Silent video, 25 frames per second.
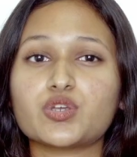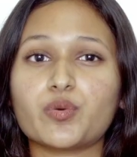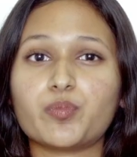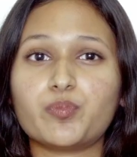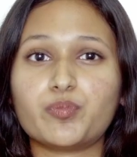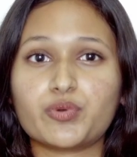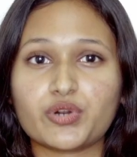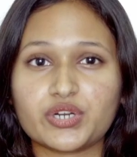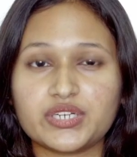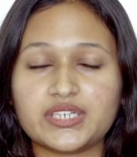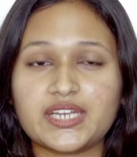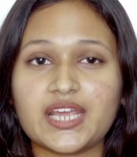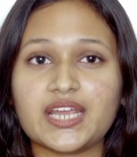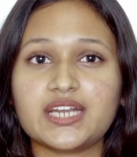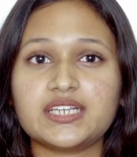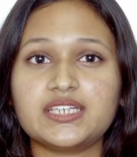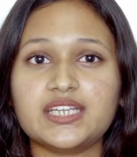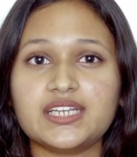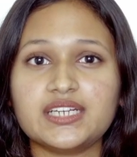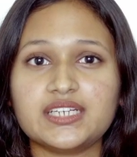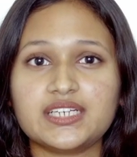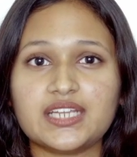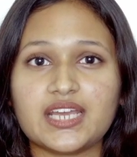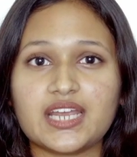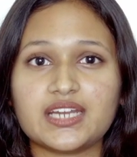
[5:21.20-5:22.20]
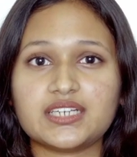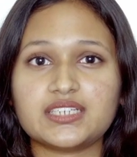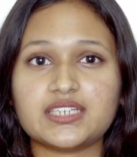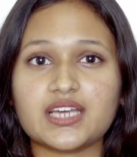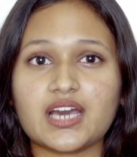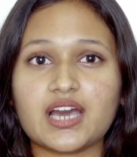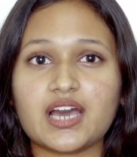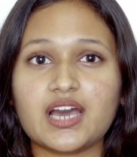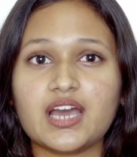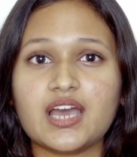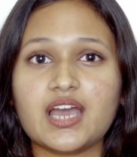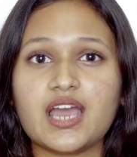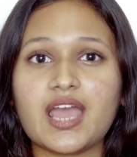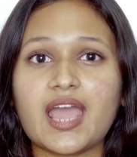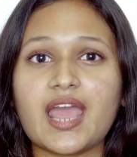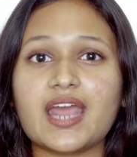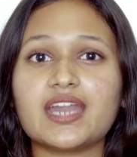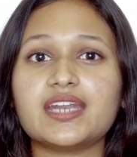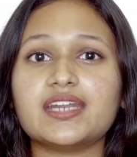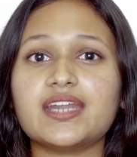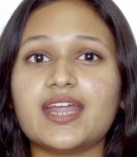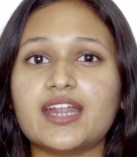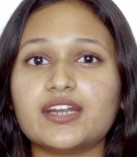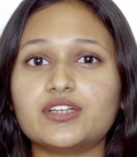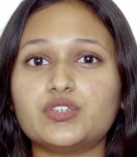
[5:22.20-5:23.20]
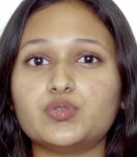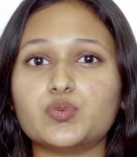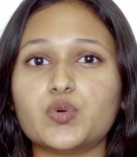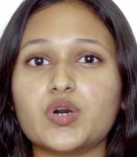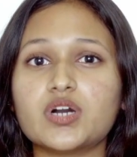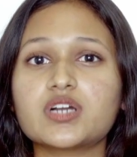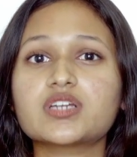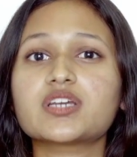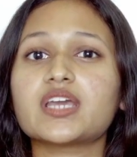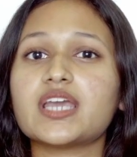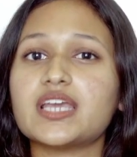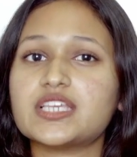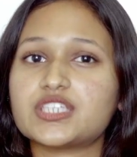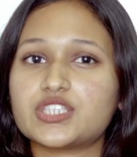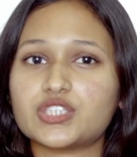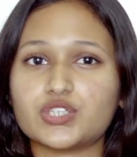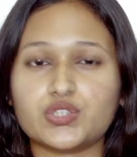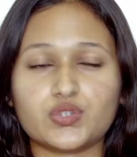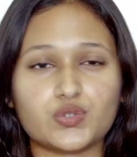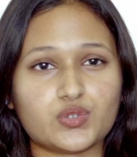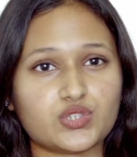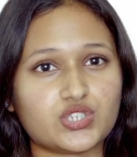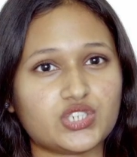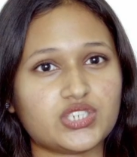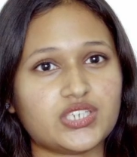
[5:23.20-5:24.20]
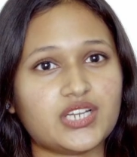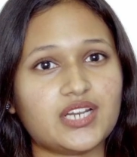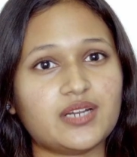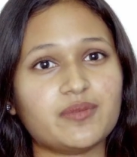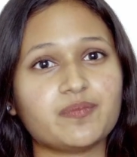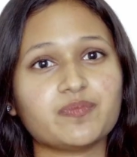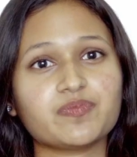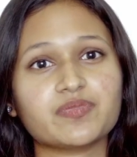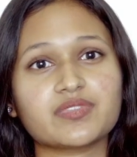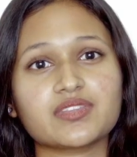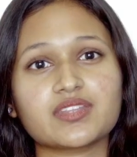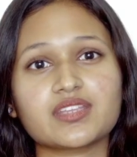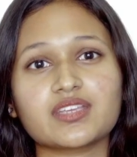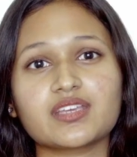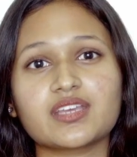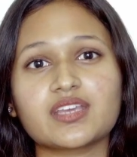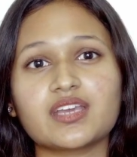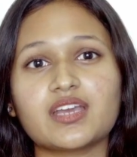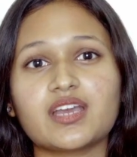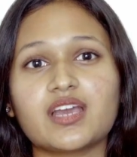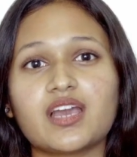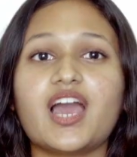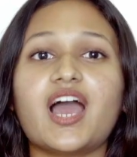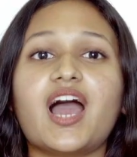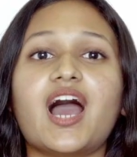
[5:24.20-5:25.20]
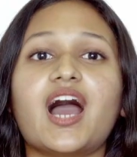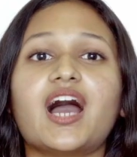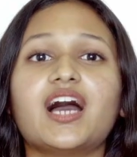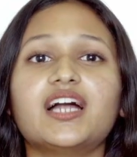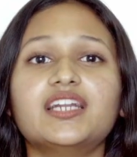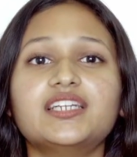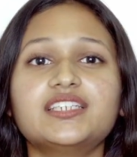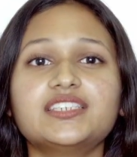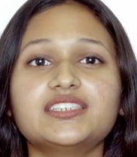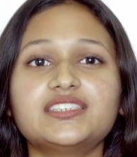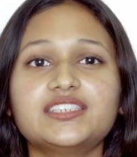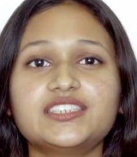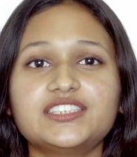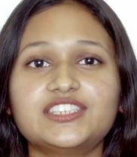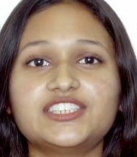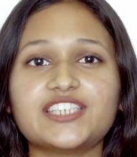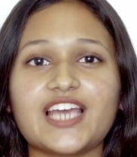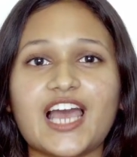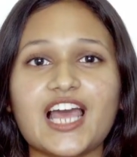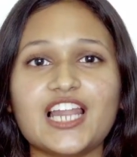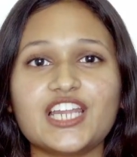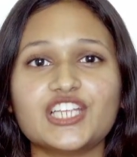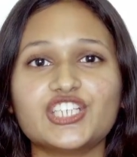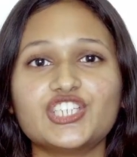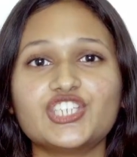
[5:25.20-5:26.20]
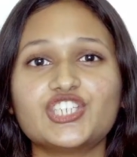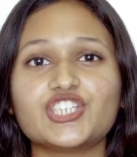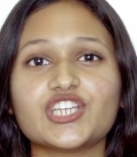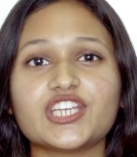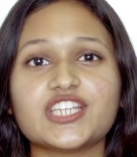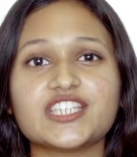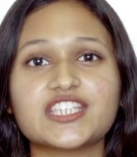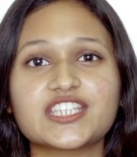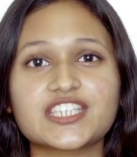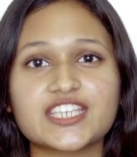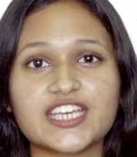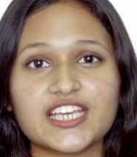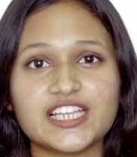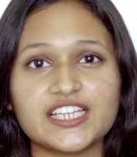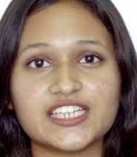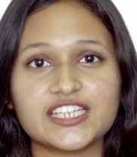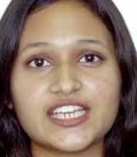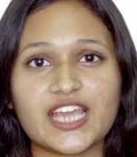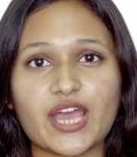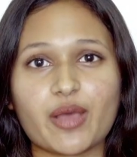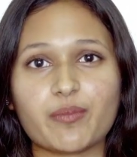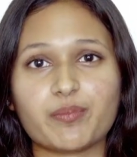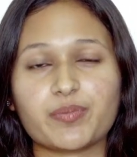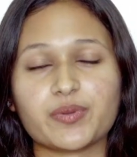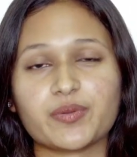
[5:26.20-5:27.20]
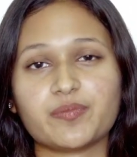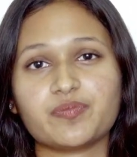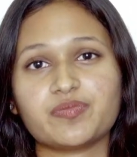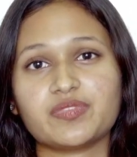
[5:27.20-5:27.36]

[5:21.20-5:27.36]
So protecting data and network is crucial. Another challenge in skill gap.